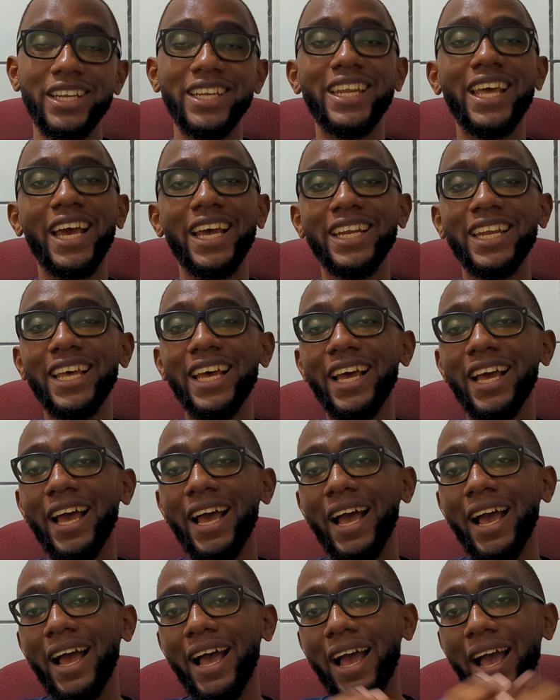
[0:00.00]
that
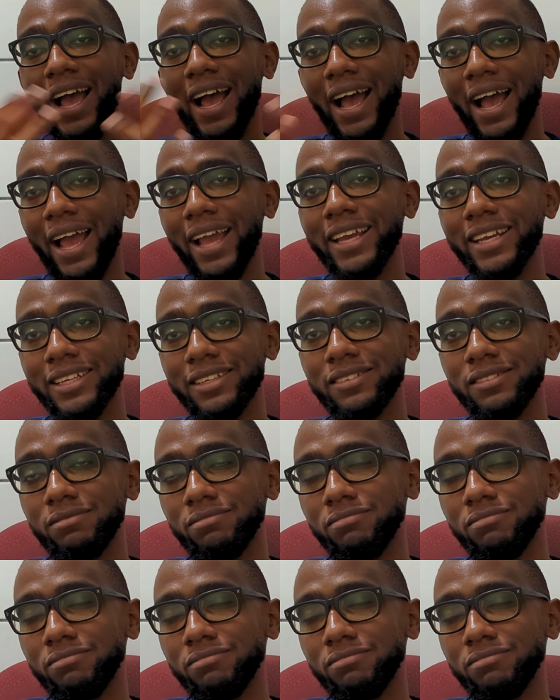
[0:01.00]
I